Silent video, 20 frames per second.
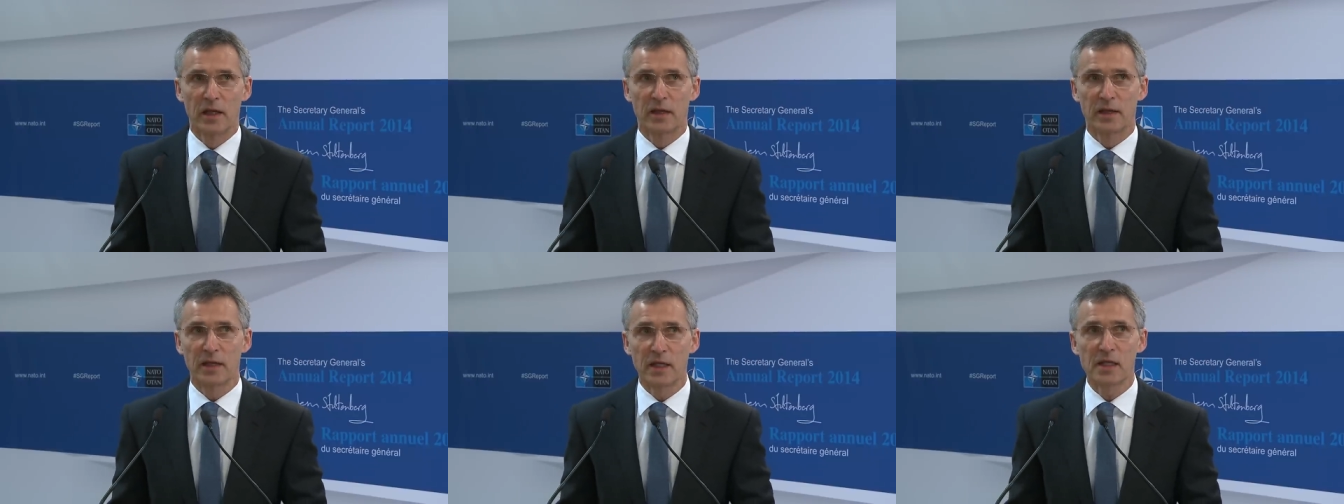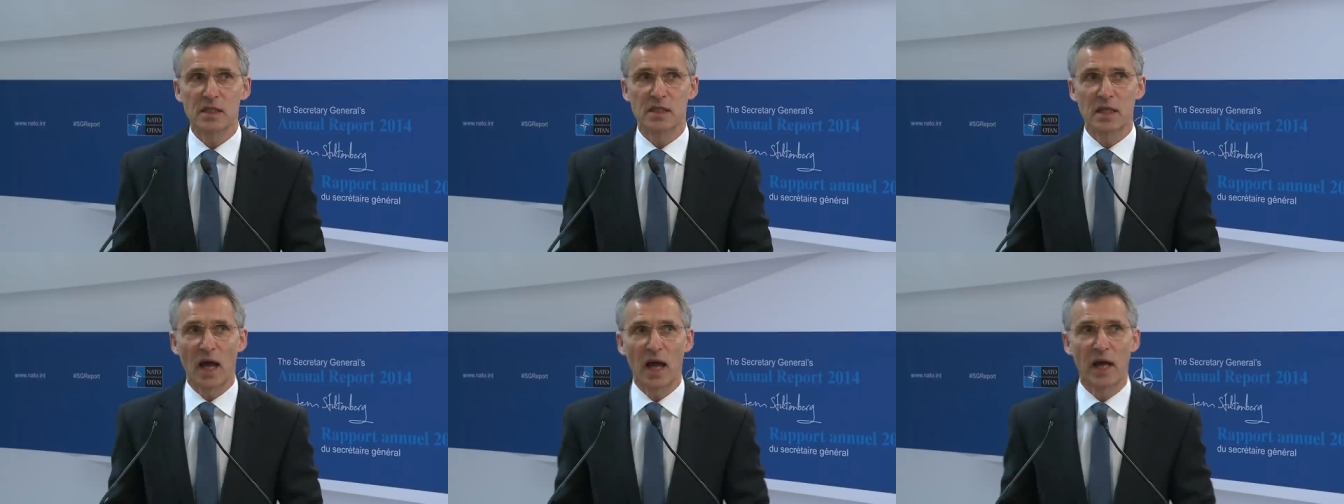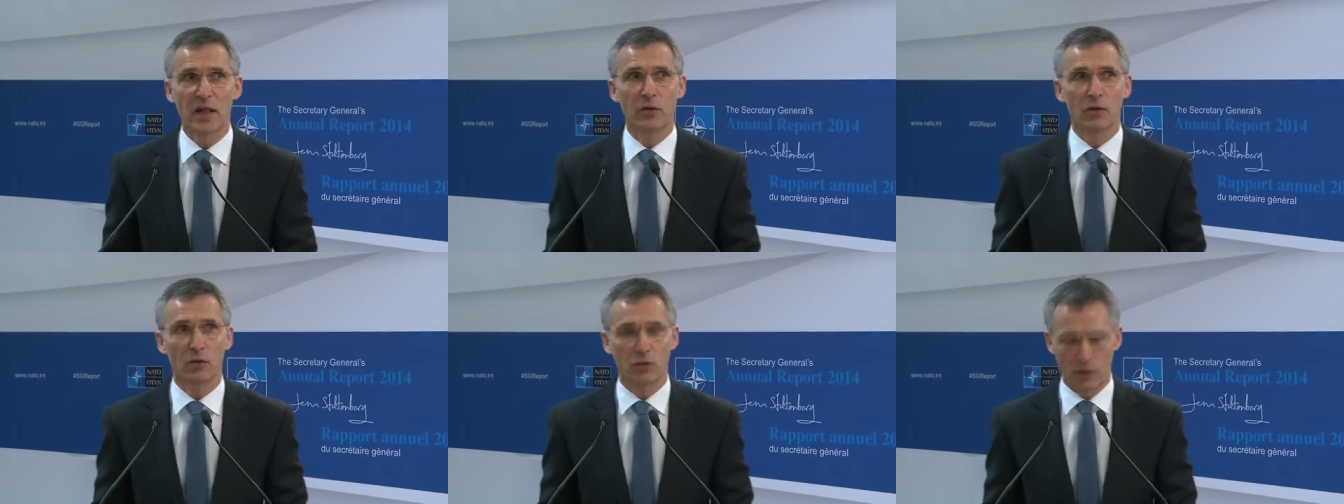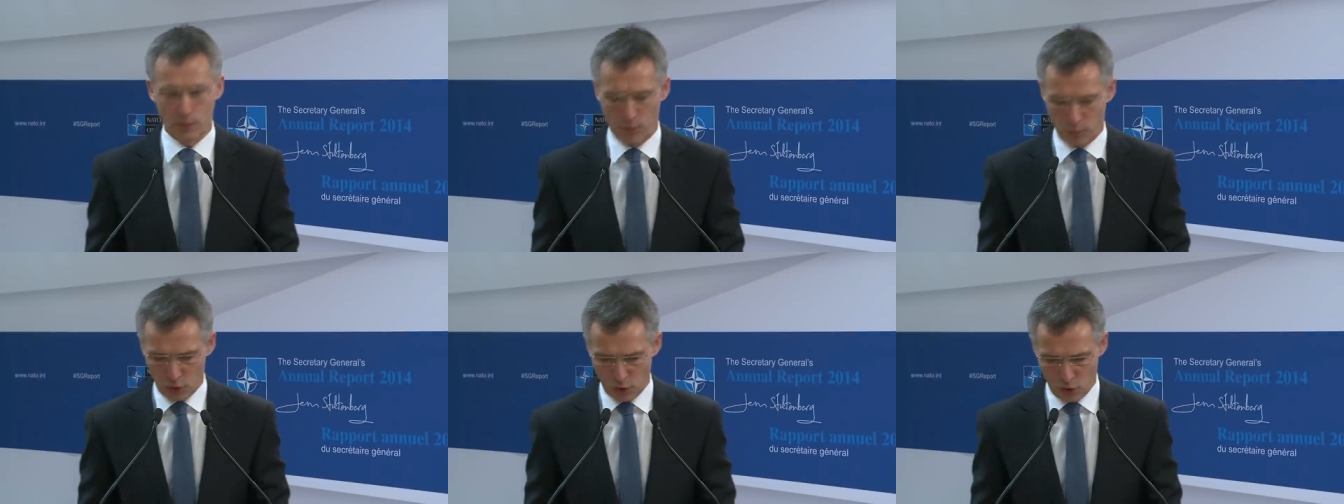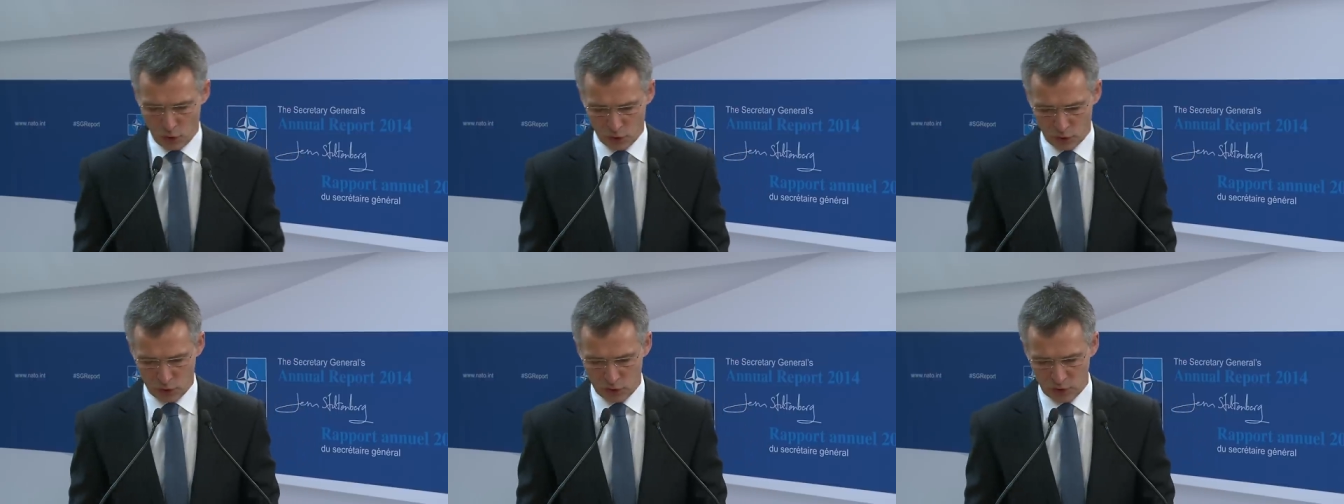This annual
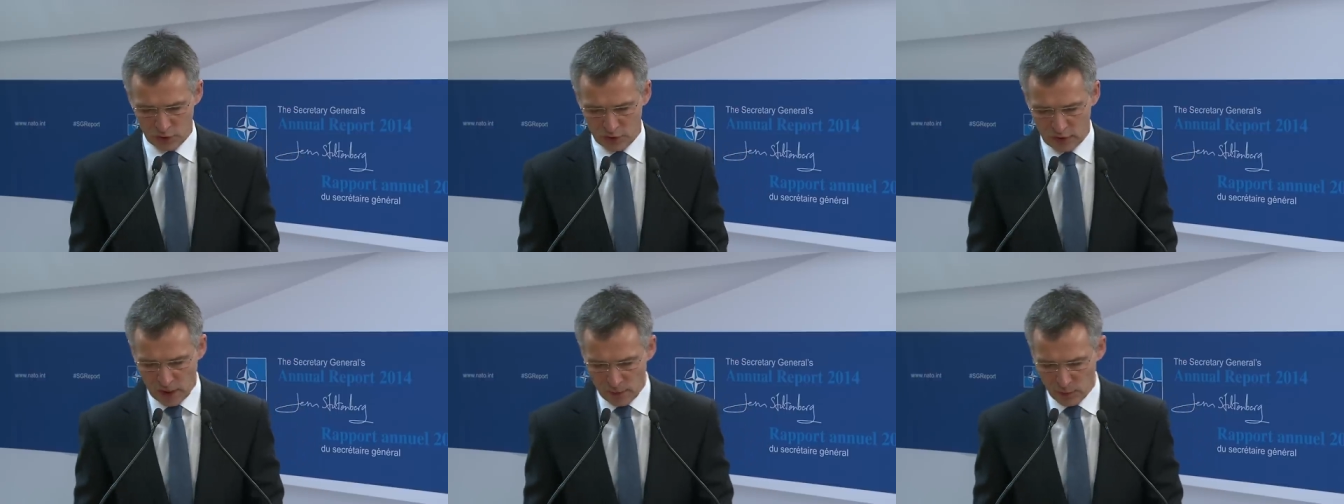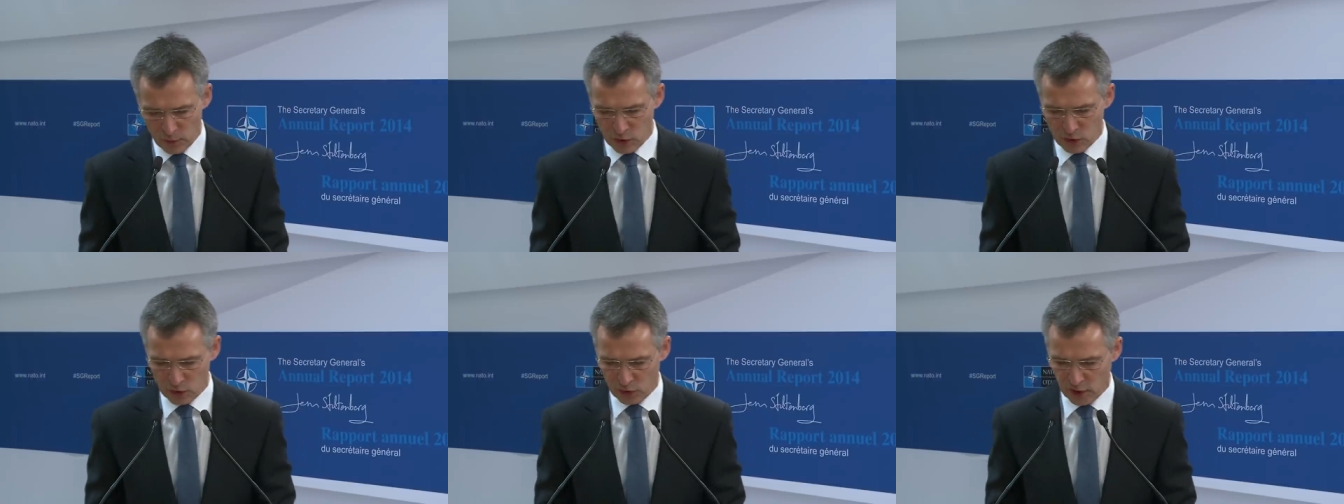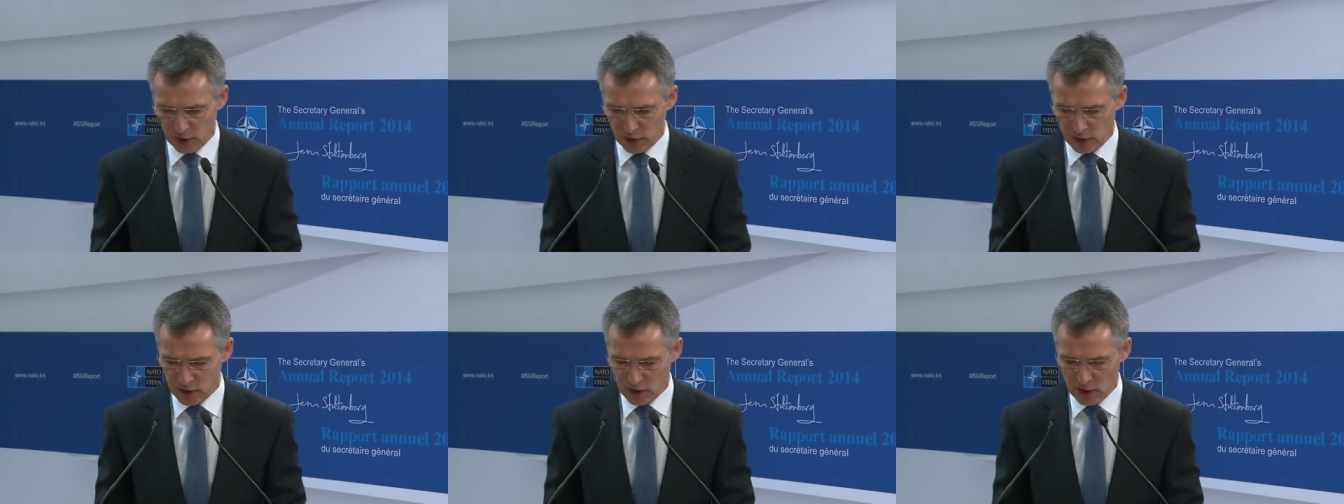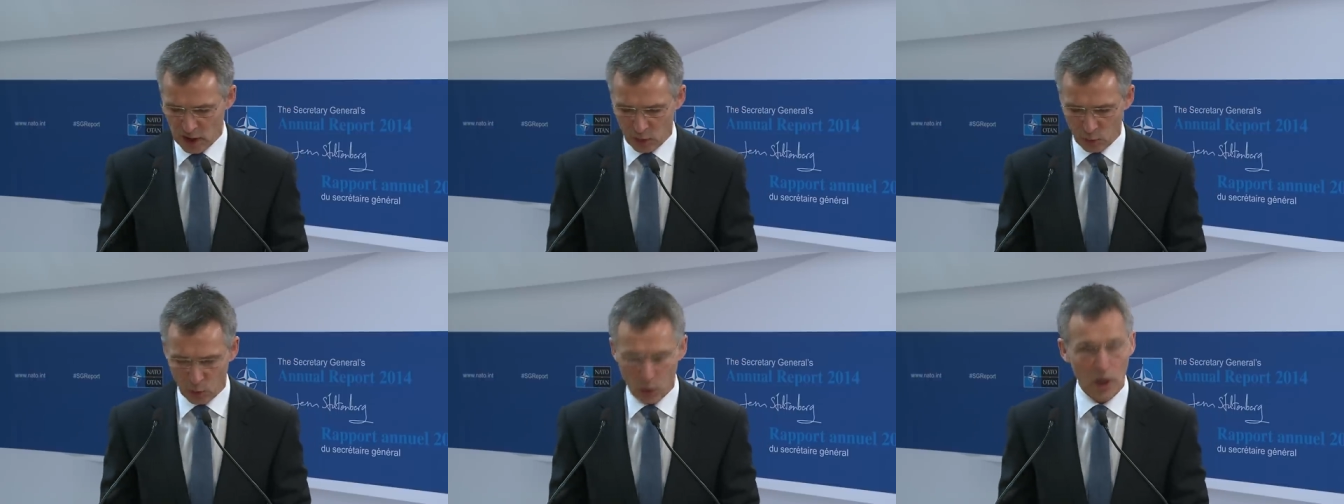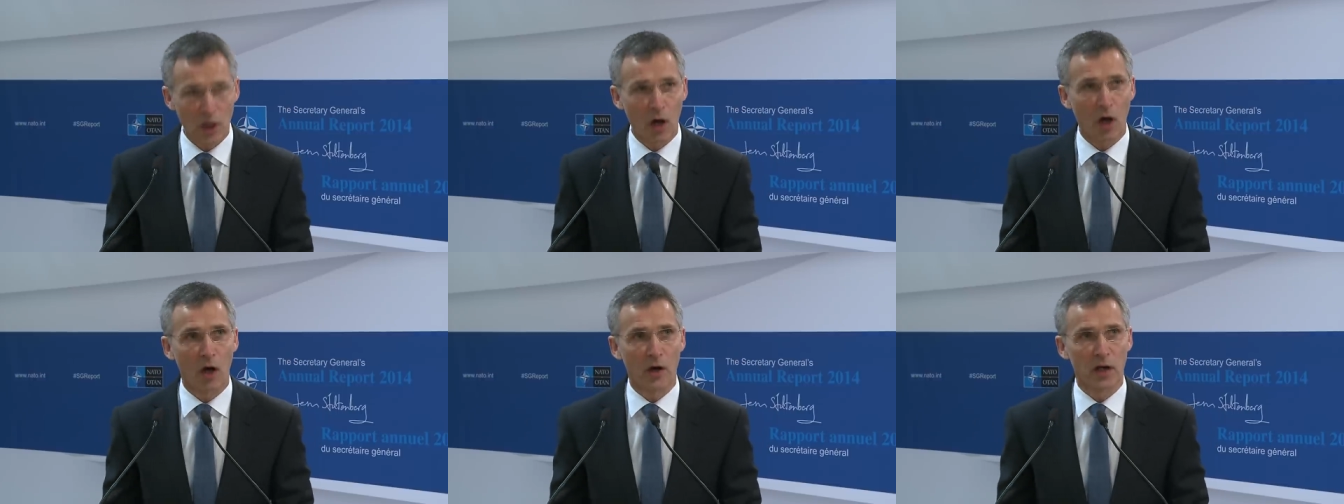report demonstrates that
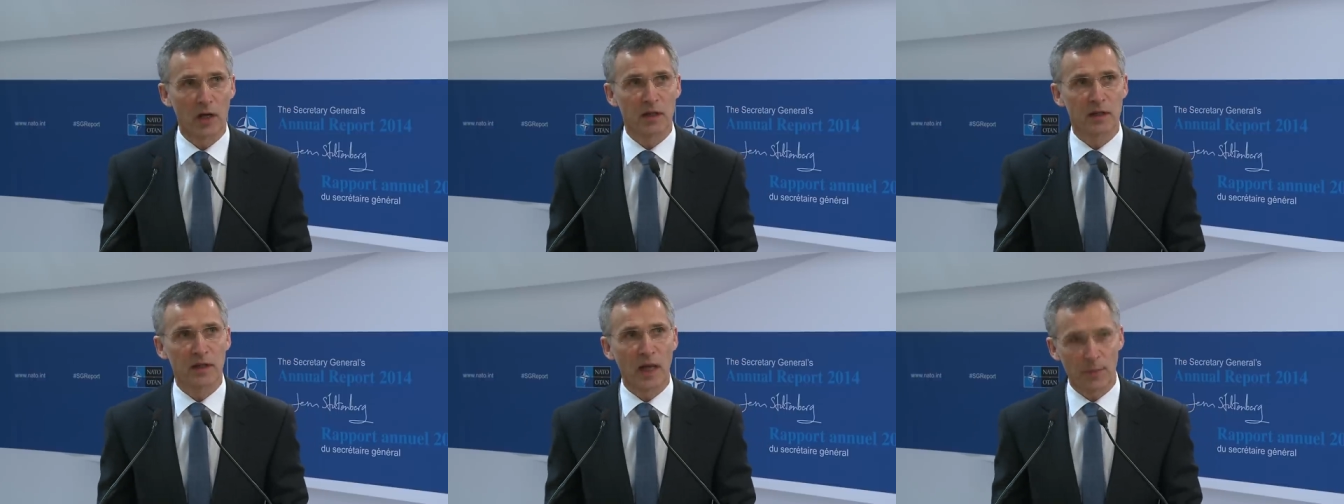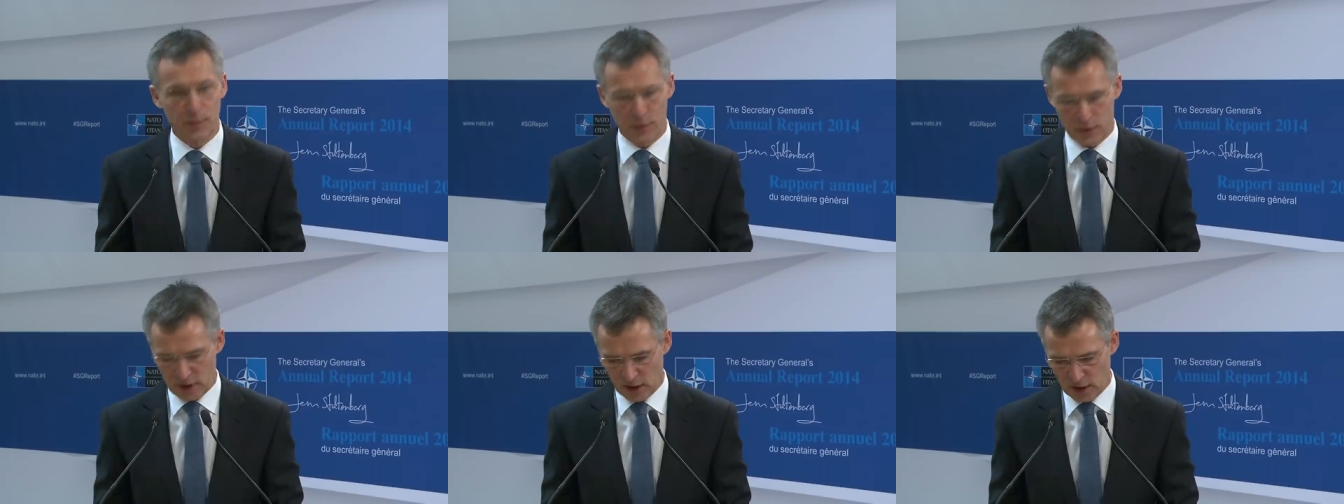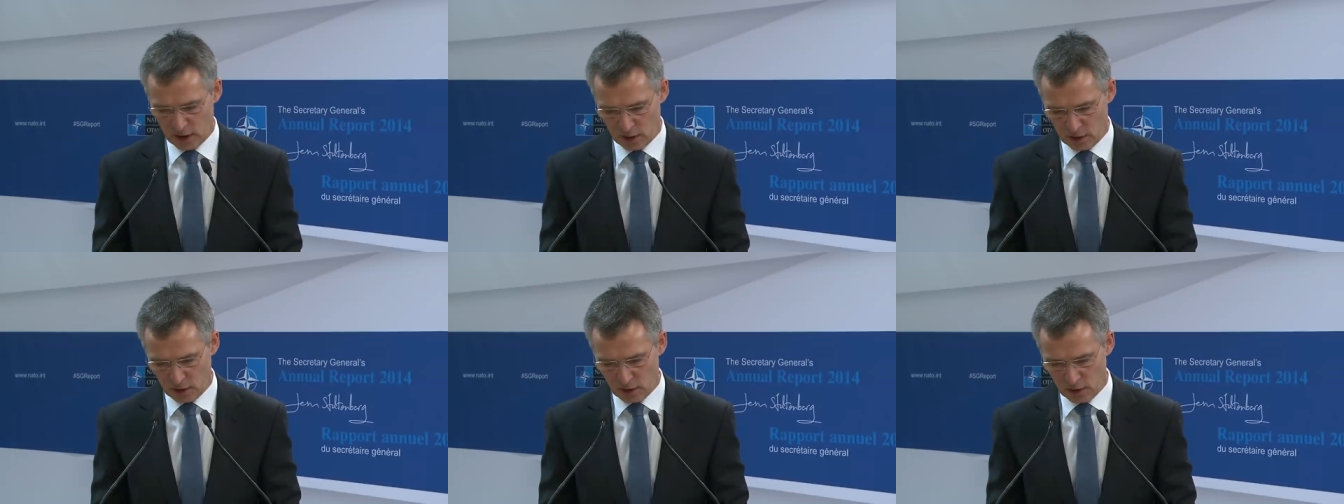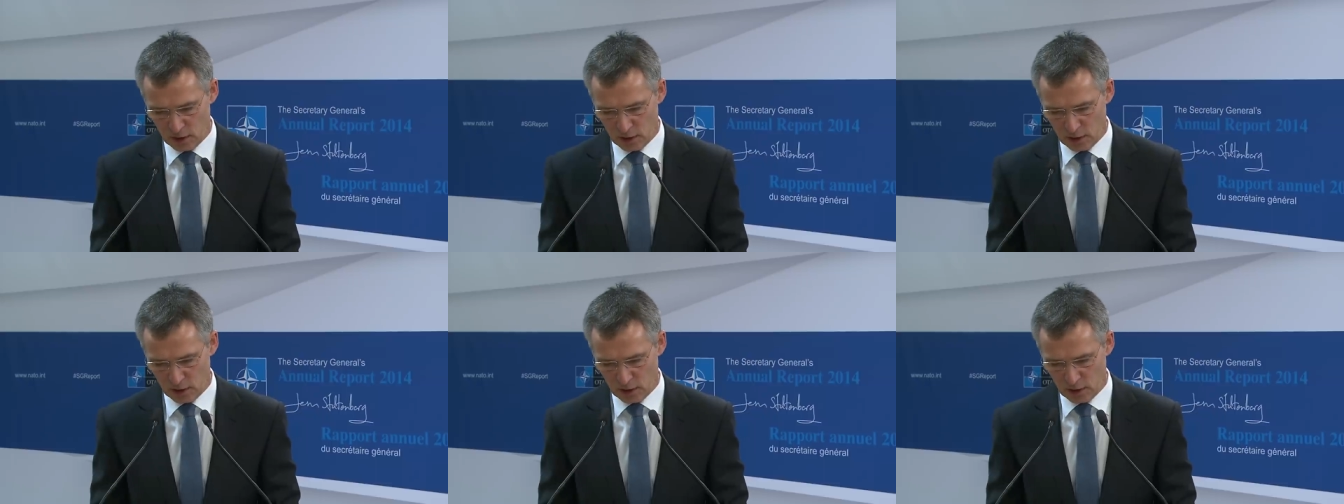we are adapting